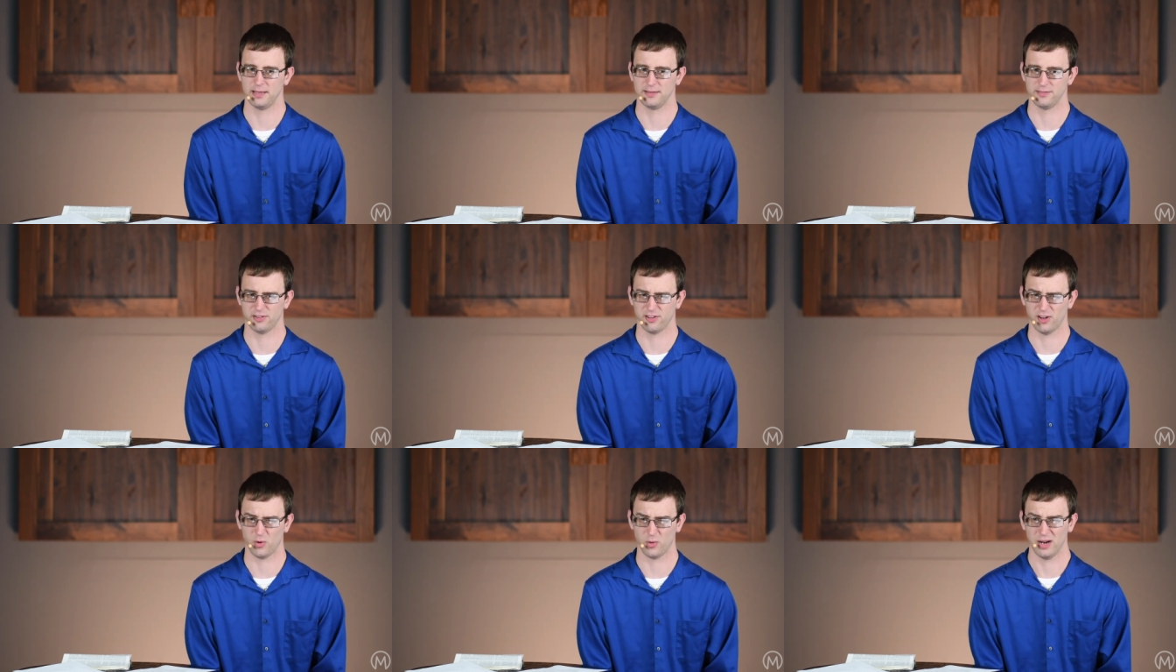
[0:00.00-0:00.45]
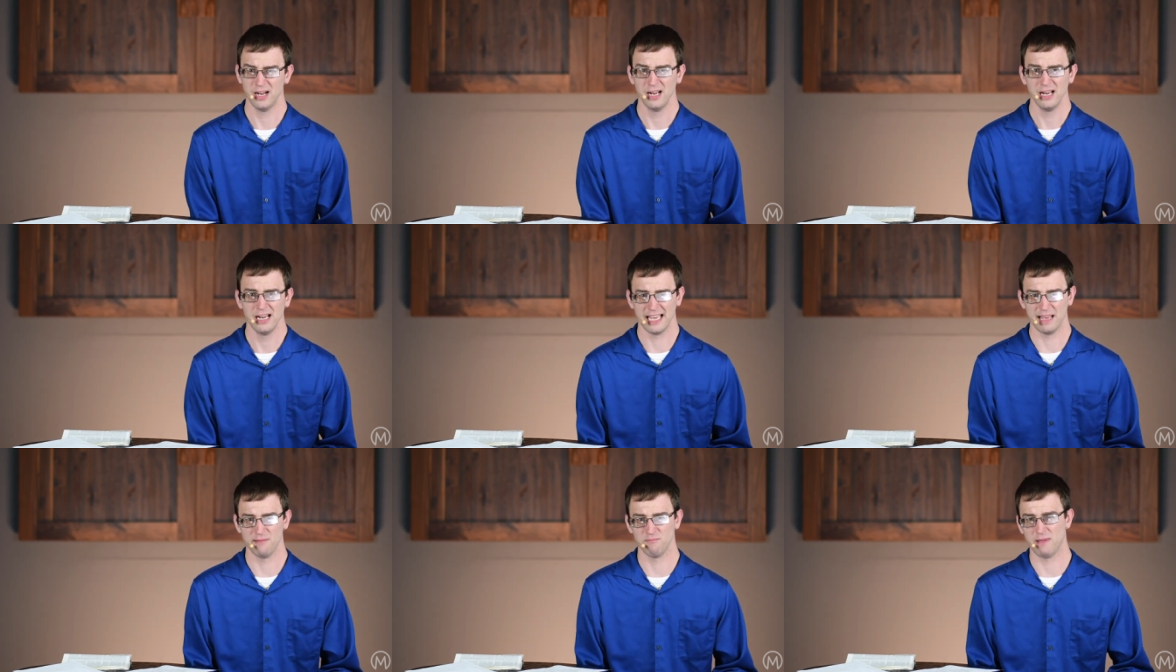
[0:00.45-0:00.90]
And so
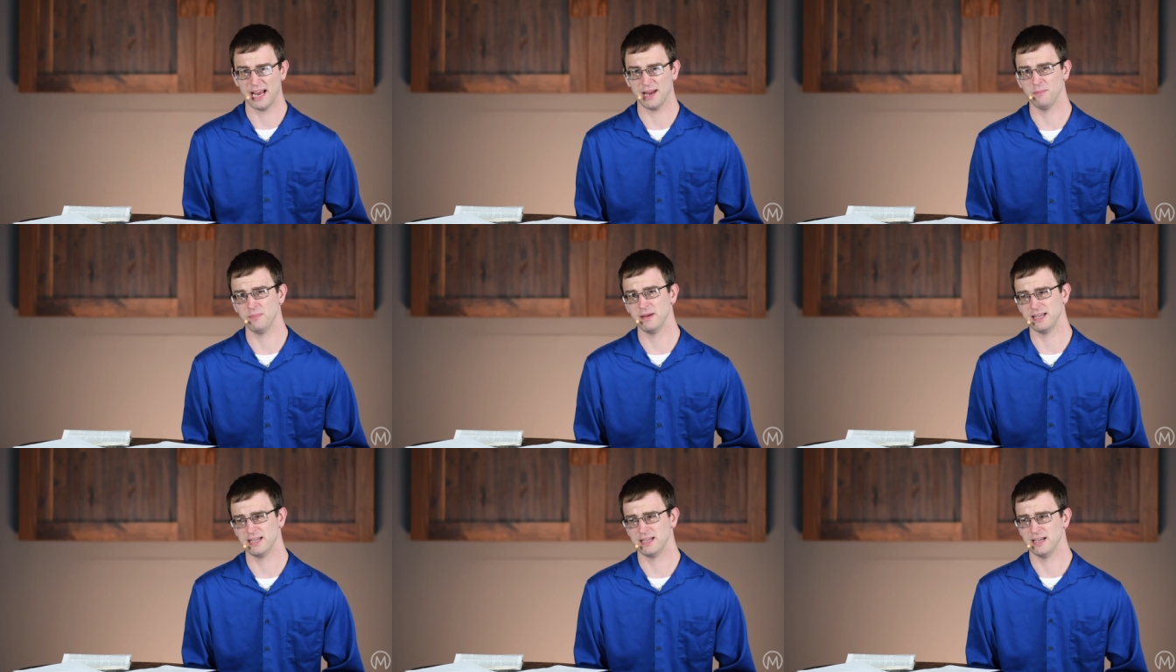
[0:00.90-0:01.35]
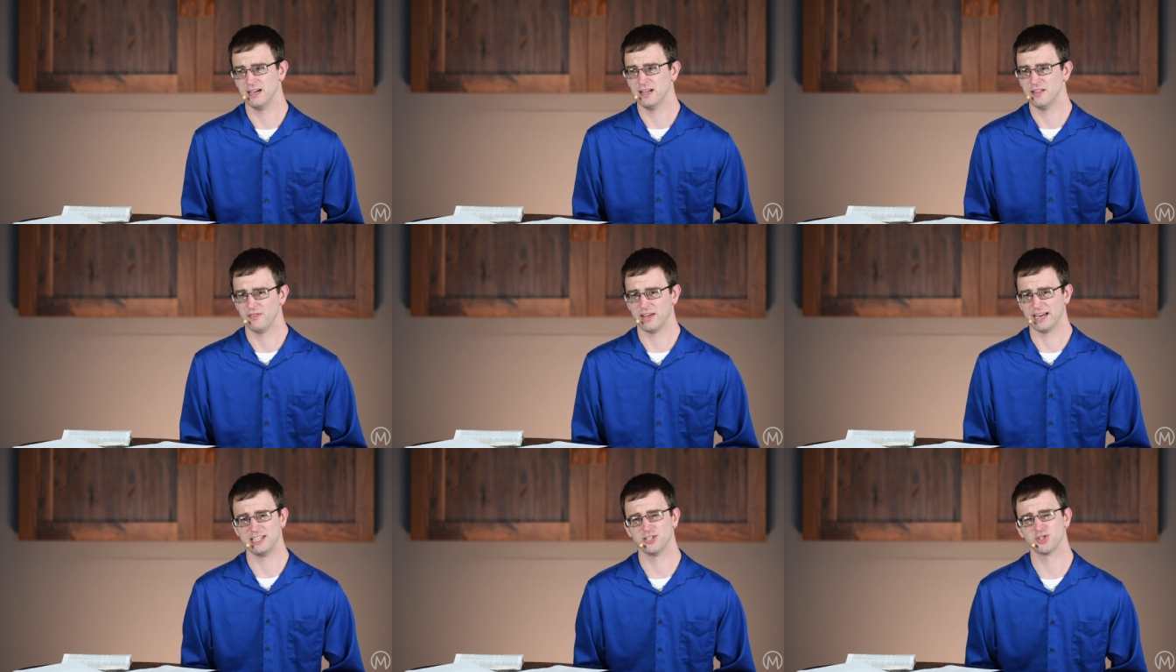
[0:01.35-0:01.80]
it may be
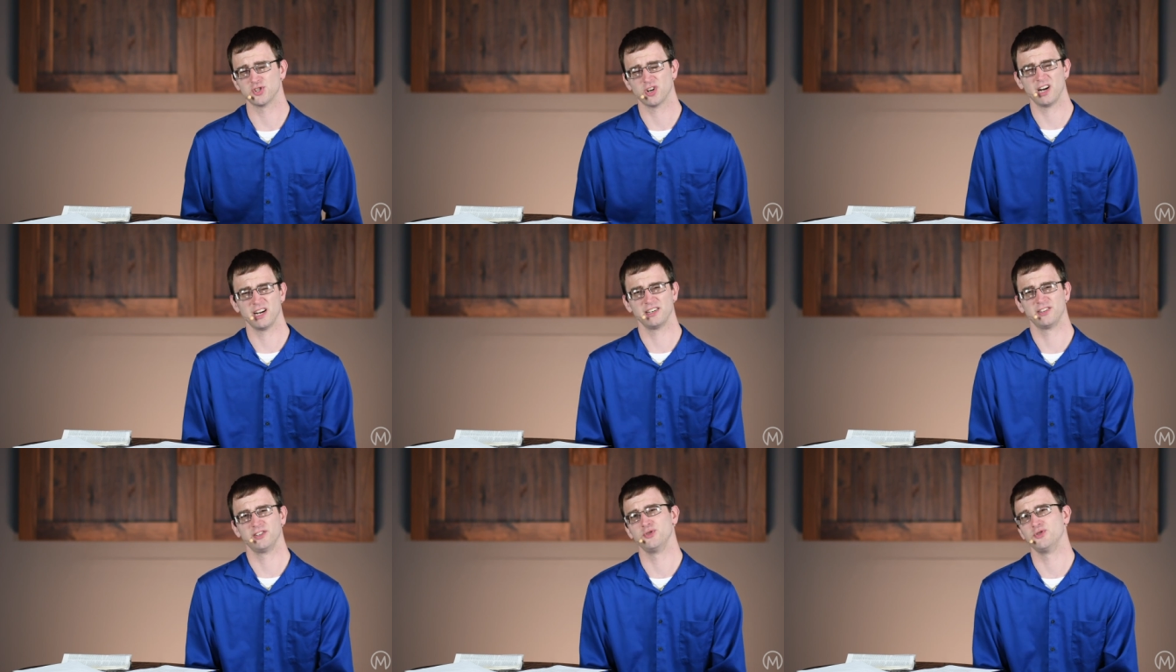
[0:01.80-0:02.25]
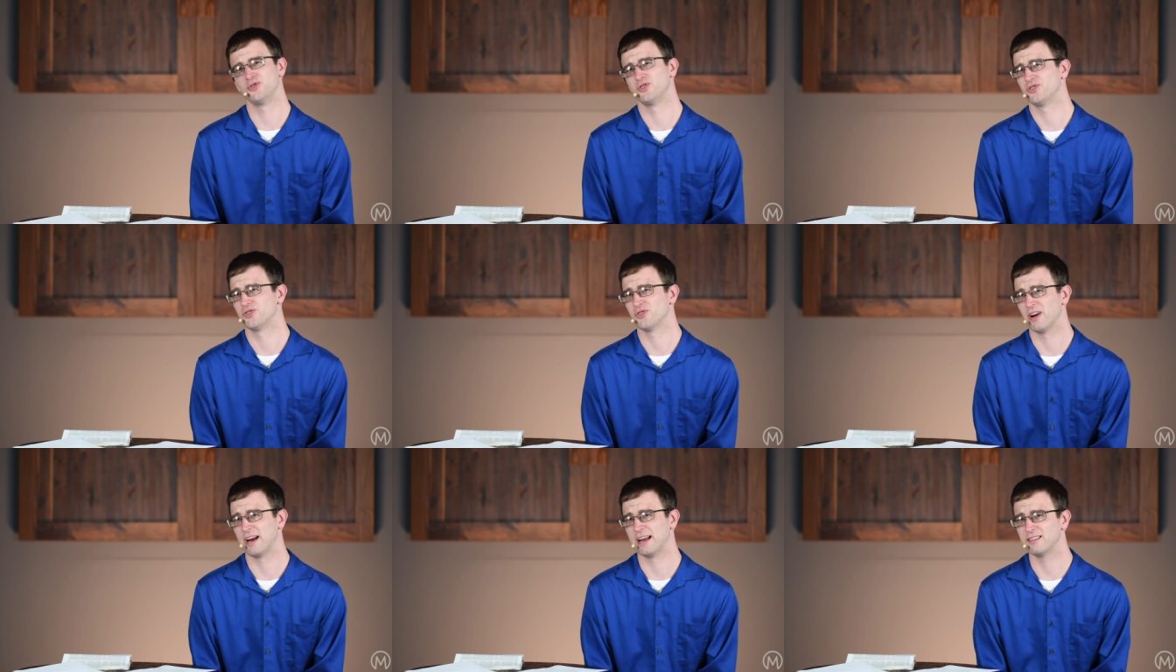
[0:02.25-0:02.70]
that He's trying to
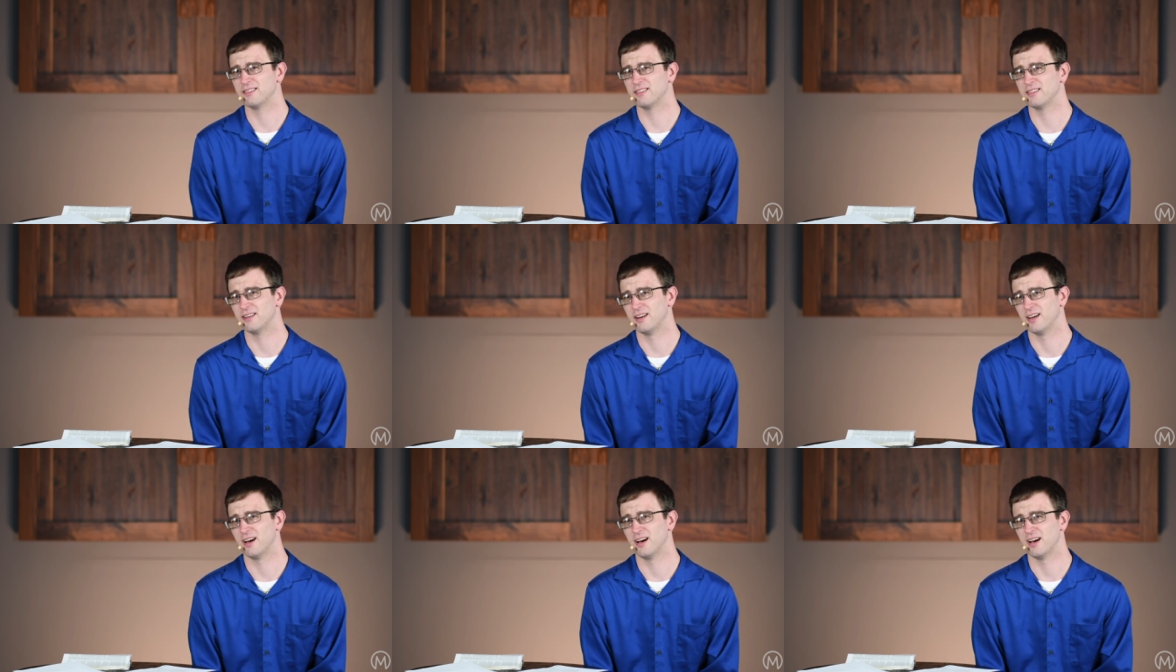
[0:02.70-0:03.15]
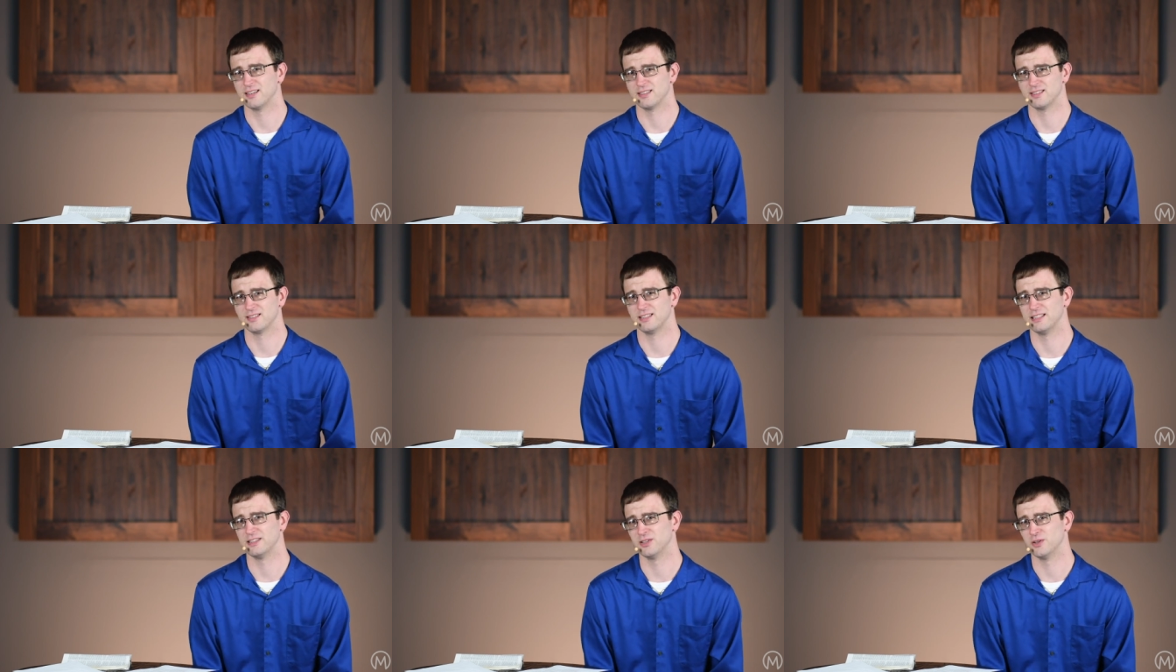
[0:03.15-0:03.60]
strengthen
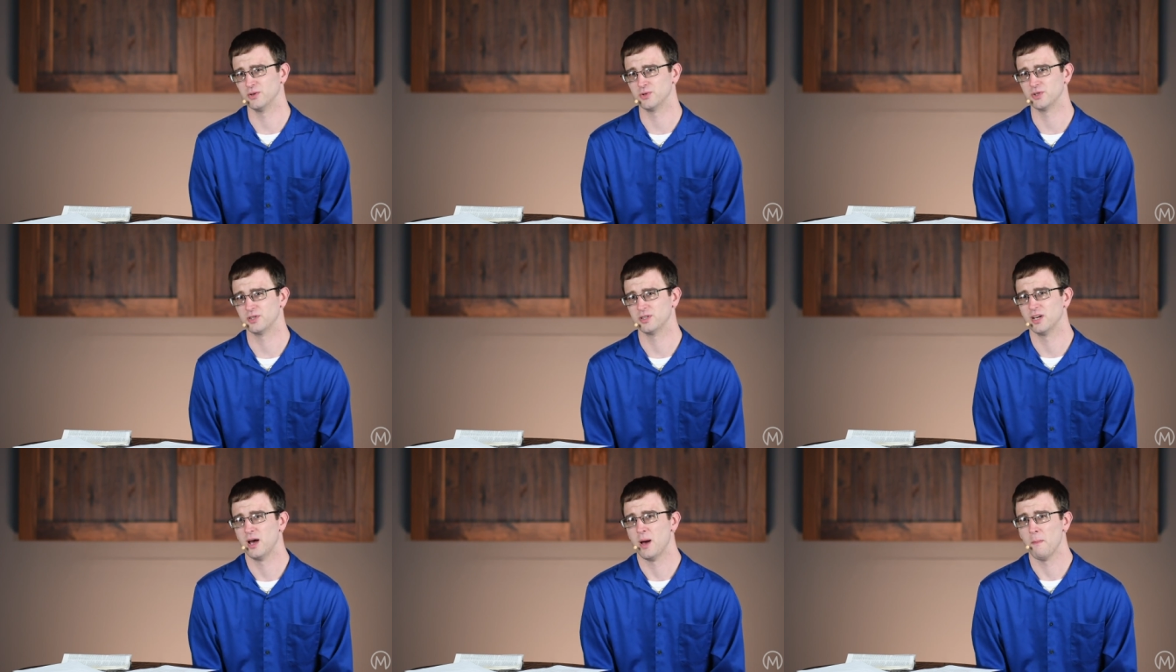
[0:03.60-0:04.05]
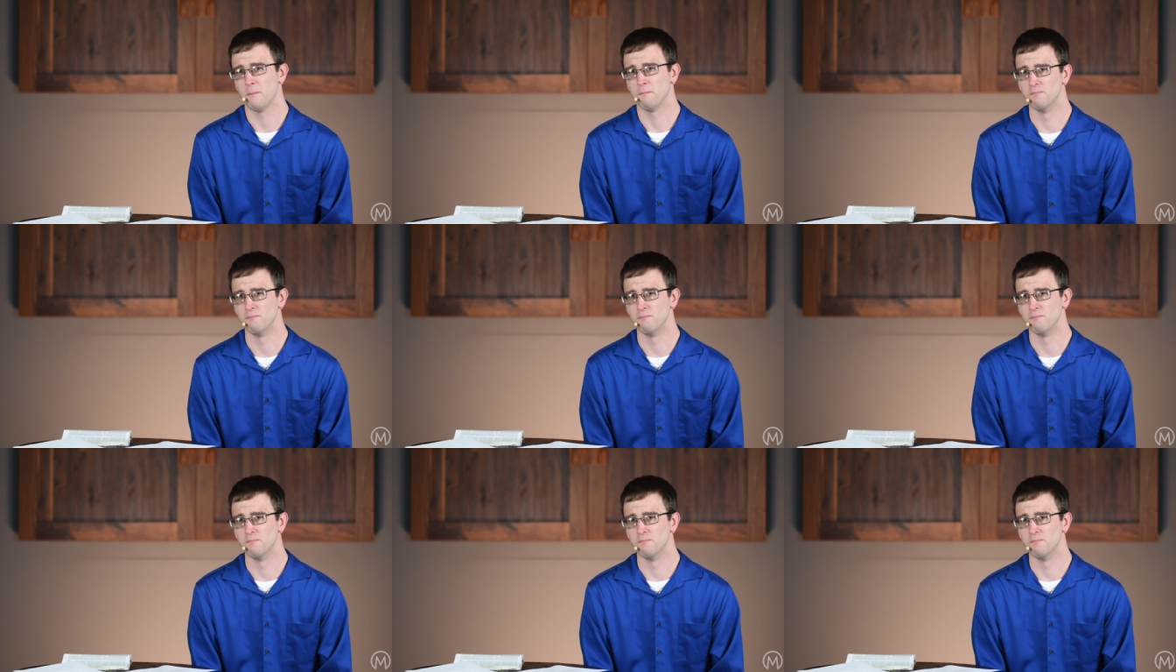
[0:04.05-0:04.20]
us in those